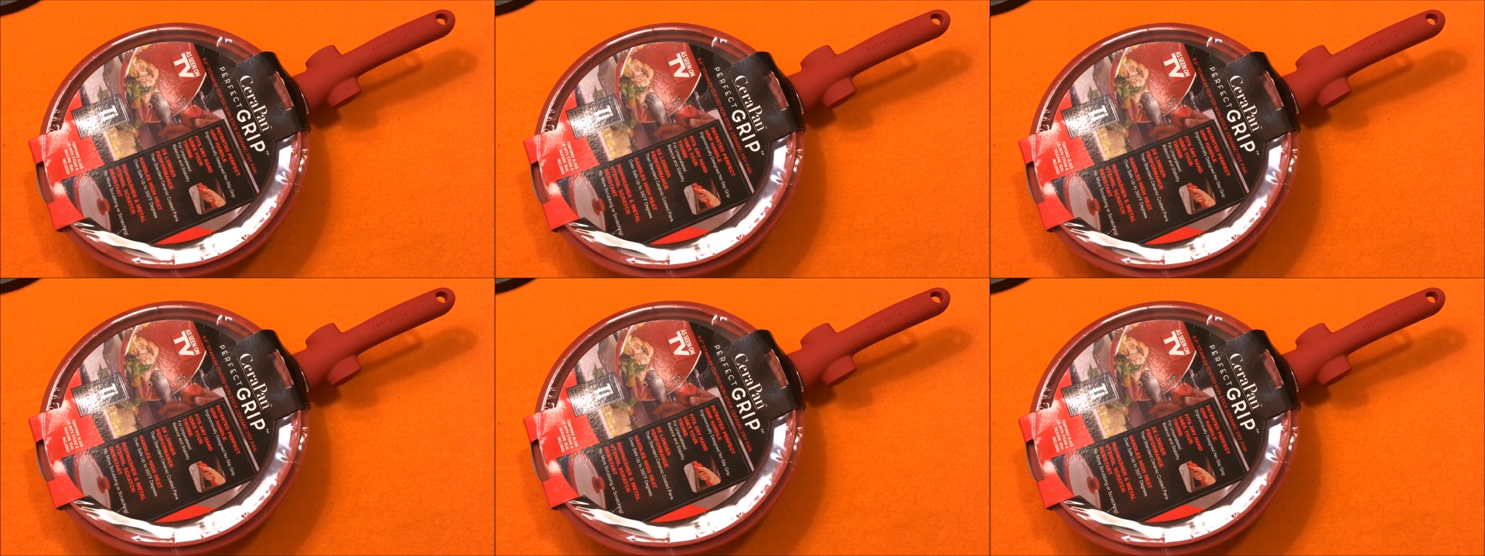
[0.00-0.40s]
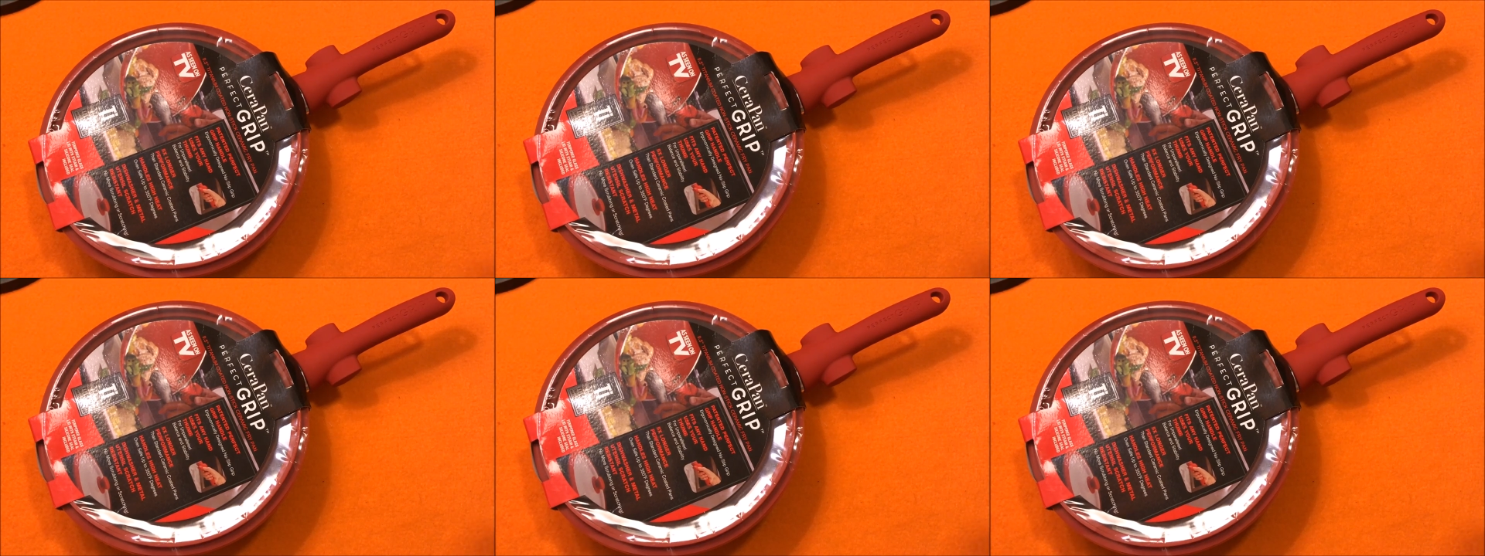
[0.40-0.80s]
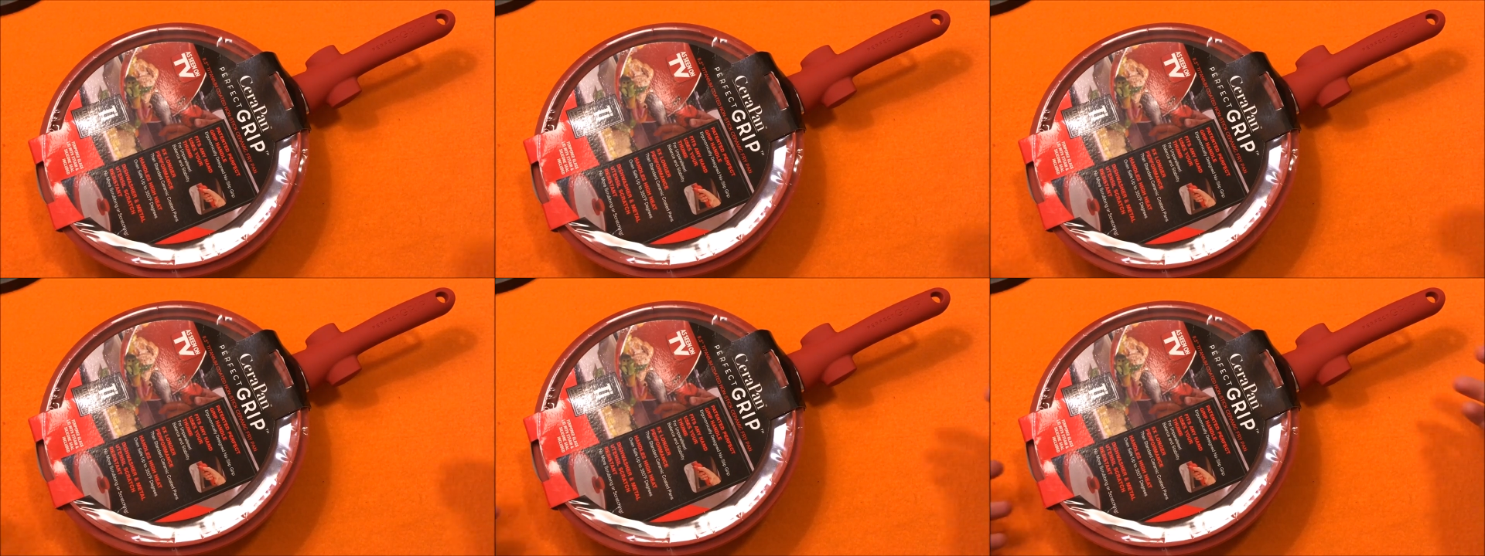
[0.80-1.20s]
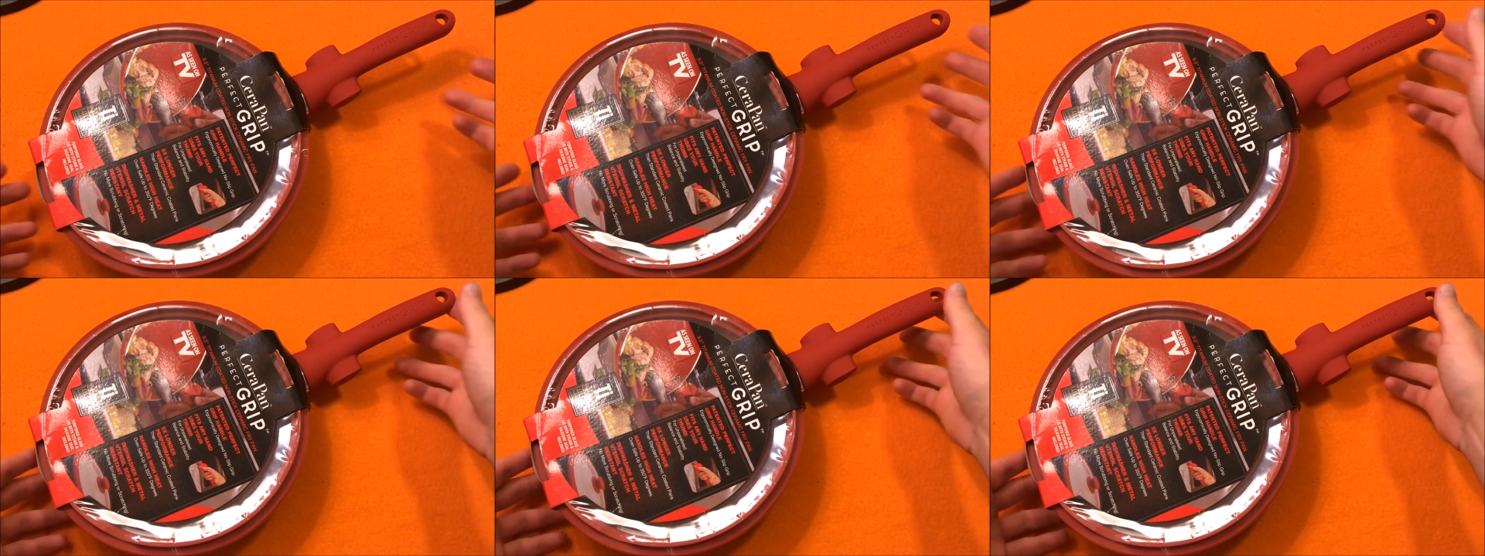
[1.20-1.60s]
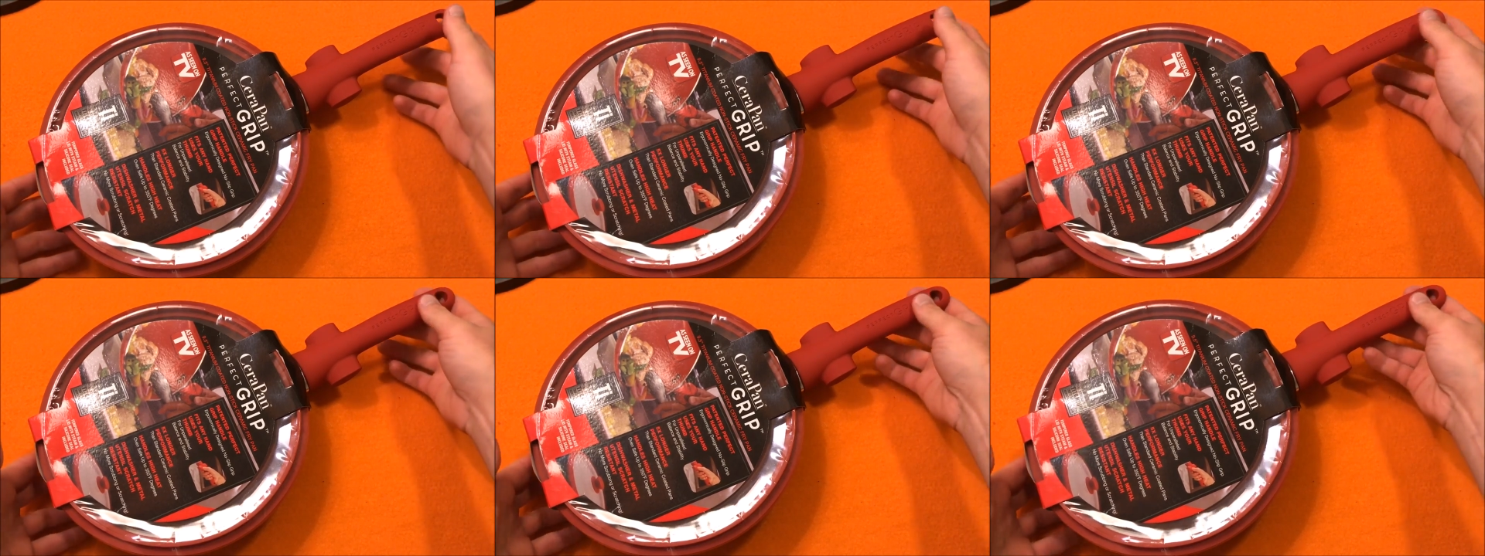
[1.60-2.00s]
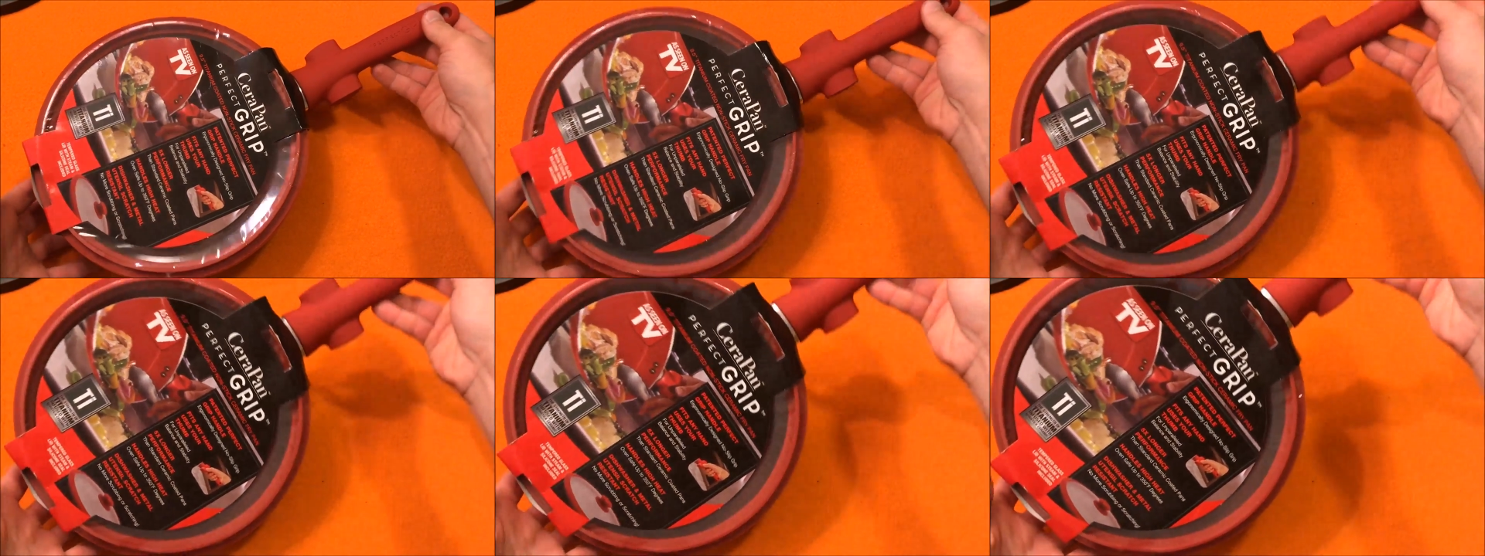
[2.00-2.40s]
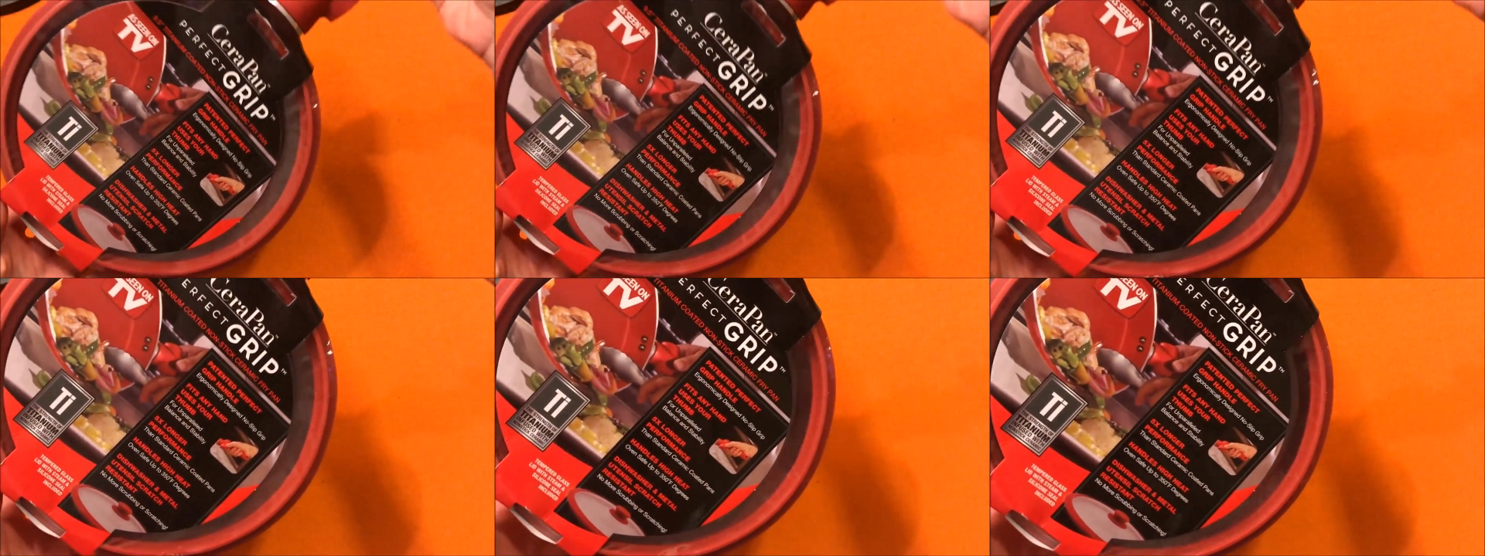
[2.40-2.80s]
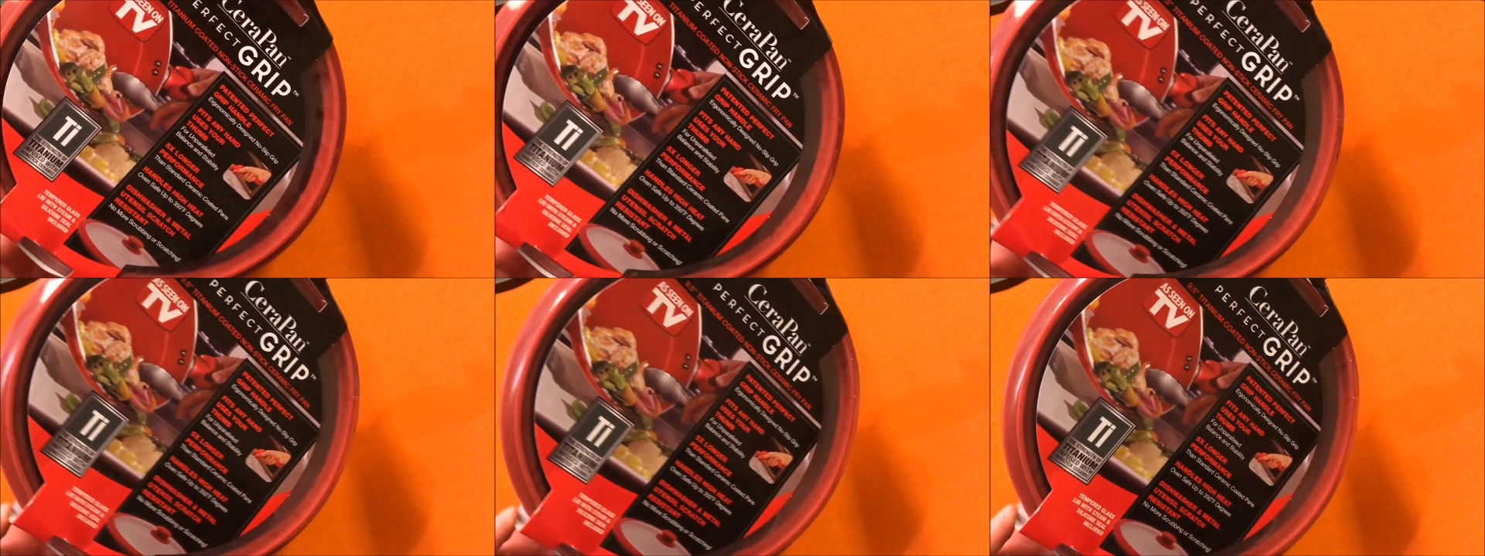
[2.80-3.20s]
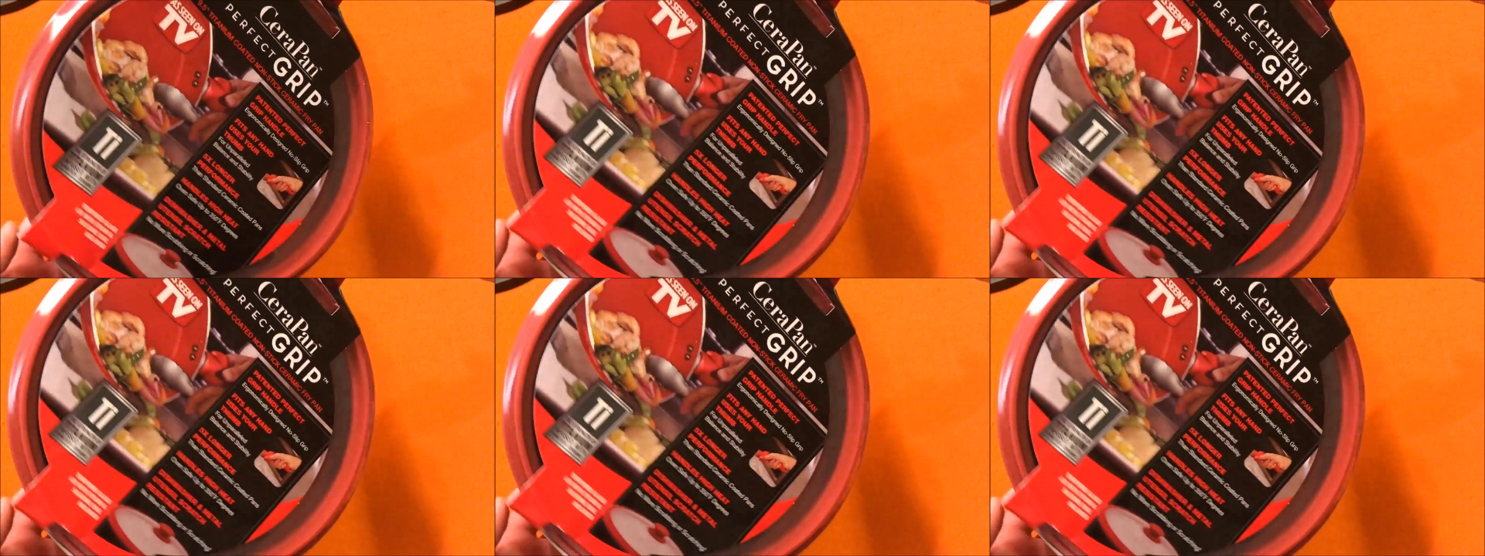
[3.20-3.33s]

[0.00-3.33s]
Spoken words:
No face is visible, so there are no lips to read.